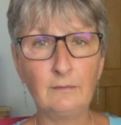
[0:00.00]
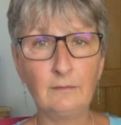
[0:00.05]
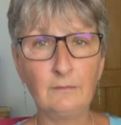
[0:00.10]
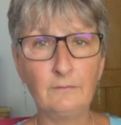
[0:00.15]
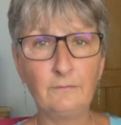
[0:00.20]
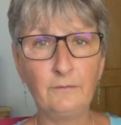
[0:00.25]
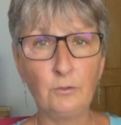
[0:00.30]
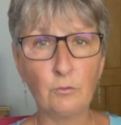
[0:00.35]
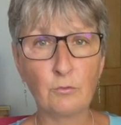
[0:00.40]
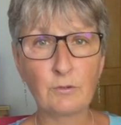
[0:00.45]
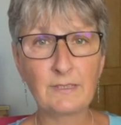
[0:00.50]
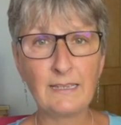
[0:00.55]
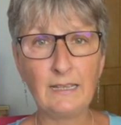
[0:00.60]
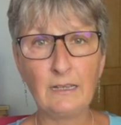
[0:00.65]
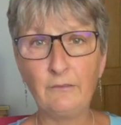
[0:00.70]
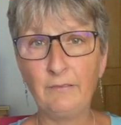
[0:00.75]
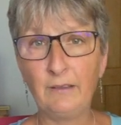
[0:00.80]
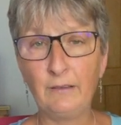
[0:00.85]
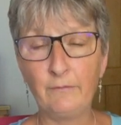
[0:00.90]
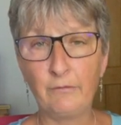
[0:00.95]
for
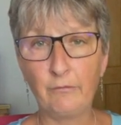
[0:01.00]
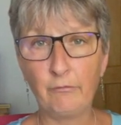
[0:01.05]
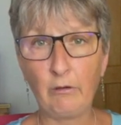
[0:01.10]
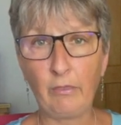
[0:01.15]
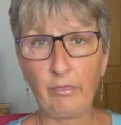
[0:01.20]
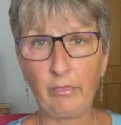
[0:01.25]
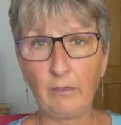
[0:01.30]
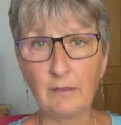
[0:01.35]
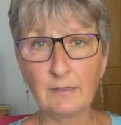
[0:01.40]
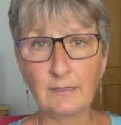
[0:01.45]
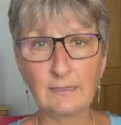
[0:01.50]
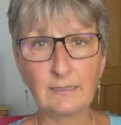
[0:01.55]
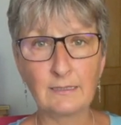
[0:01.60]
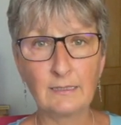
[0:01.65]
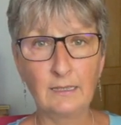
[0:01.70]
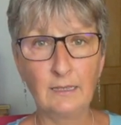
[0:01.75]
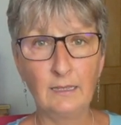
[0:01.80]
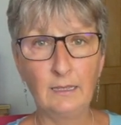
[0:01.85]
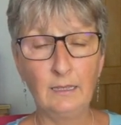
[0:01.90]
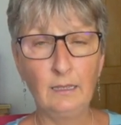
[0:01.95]
yourself and for others,
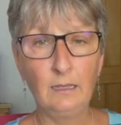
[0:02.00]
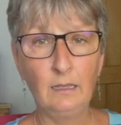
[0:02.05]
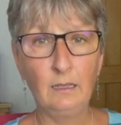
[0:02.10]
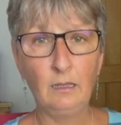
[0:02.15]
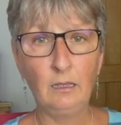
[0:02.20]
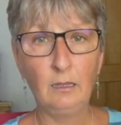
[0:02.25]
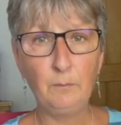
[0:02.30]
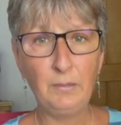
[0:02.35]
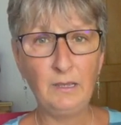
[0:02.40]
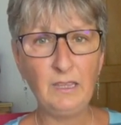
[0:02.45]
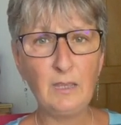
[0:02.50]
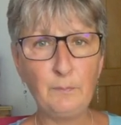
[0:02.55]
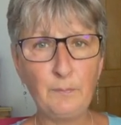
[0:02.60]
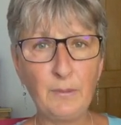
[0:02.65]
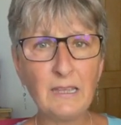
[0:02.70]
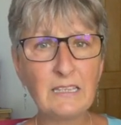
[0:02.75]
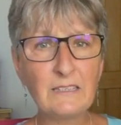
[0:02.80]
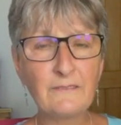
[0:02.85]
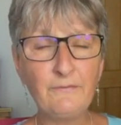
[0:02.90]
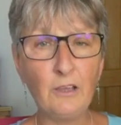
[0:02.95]
and be the
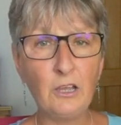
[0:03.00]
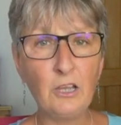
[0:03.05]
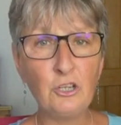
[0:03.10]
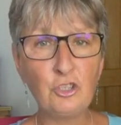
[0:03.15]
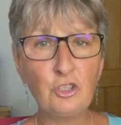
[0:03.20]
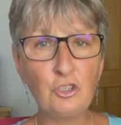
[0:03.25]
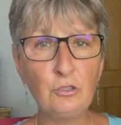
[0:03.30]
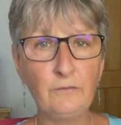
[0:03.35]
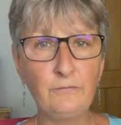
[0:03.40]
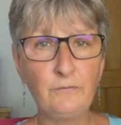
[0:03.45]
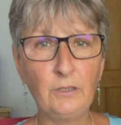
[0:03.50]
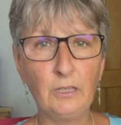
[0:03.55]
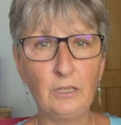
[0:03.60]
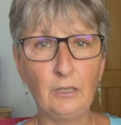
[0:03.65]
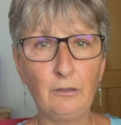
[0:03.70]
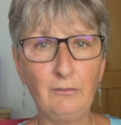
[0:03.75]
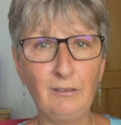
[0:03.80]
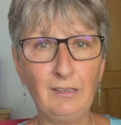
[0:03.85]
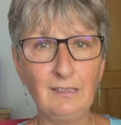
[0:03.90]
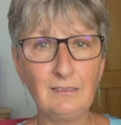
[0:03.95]
best version of
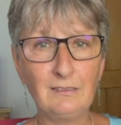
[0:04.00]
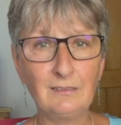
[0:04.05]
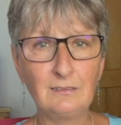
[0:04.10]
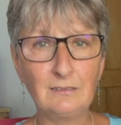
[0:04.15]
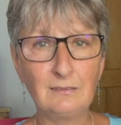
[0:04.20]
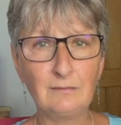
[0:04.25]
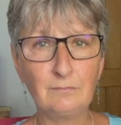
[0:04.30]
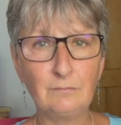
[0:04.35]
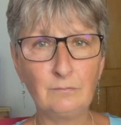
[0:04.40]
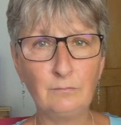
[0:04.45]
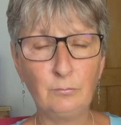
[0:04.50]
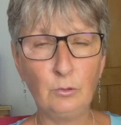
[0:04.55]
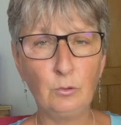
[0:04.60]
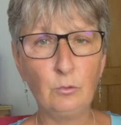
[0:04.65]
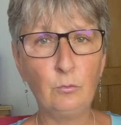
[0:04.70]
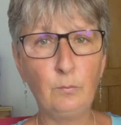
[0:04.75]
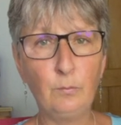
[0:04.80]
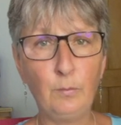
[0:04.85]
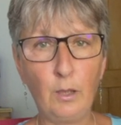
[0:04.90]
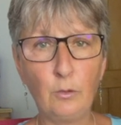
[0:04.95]
you. It
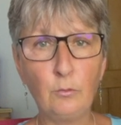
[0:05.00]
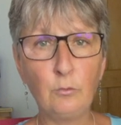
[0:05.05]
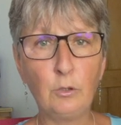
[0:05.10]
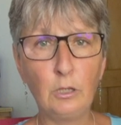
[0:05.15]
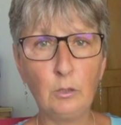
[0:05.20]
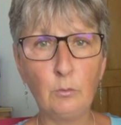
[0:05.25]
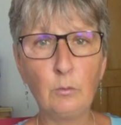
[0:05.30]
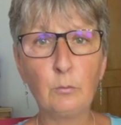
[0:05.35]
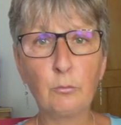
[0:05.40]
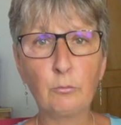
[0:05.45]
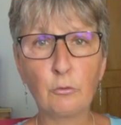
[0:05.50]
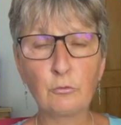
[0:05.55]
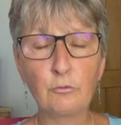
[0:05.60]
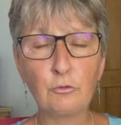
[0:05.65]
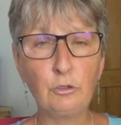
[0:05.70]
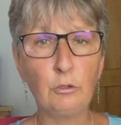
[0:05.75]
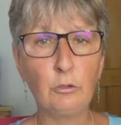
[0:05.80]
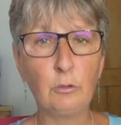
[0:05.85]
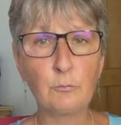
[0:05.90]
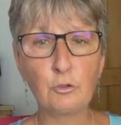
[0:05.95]
will poke you and prod
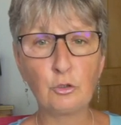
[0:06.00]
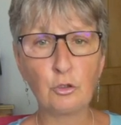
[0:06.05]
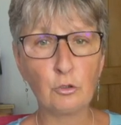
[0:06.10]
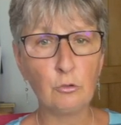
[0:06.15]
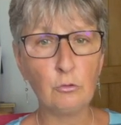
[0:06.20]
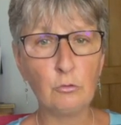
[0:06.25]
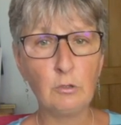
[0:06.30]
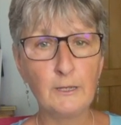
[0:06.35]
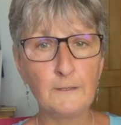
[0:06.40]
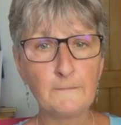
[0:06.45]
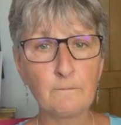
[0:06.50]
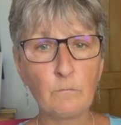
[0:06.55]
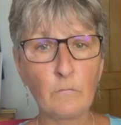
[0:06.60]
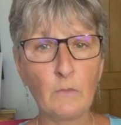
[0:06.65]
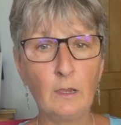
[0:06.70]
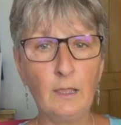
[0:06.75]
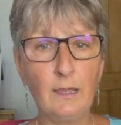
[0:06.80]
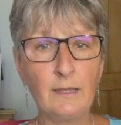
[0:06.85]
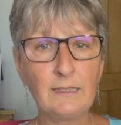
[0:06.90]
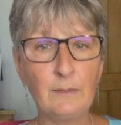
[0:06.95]
you, I'm sure,
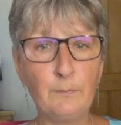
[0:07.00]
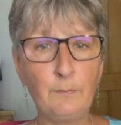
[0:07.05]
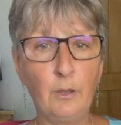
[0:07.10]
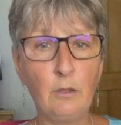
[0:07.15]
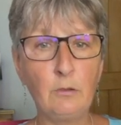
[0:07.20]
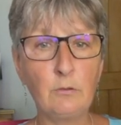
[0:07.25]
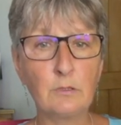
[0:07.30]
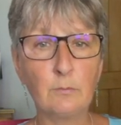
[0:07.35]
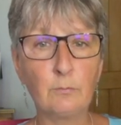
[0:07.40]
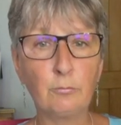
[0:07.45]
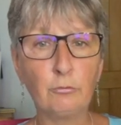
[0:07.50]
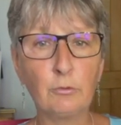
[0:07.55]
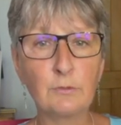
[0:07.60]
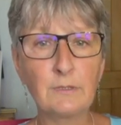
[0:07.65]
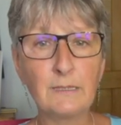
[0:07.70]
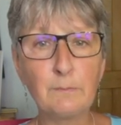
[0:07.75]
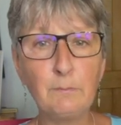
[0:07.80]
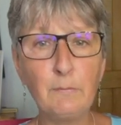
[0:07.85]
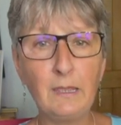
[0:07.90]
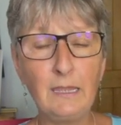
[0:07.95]
as it poked and
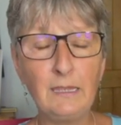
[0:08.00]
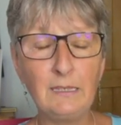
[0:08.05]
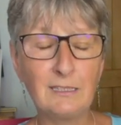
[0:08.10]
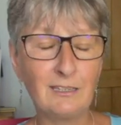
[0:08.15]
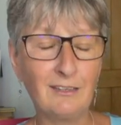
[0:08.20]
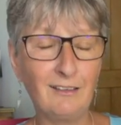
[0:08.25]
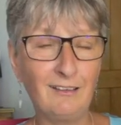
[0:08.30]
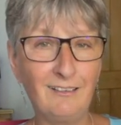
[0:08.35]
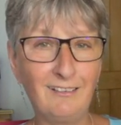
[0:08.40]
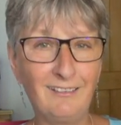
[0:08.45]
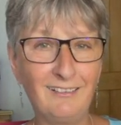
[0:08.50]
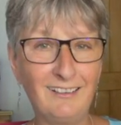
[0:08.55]
prodded me to